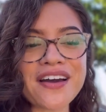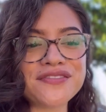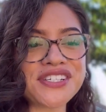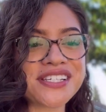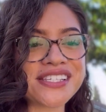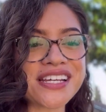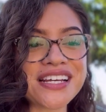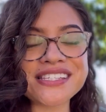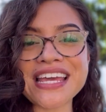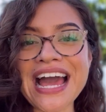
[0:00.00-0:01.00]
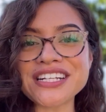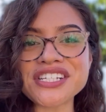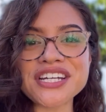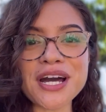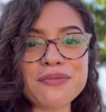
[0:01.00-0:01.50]
of just us
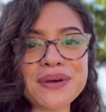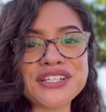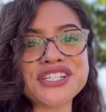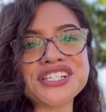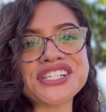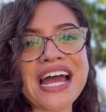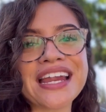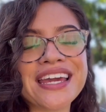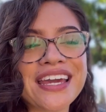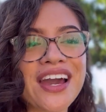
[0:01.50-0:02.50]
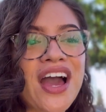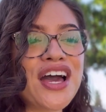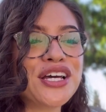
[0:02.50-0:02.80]
catching up and chit-chatting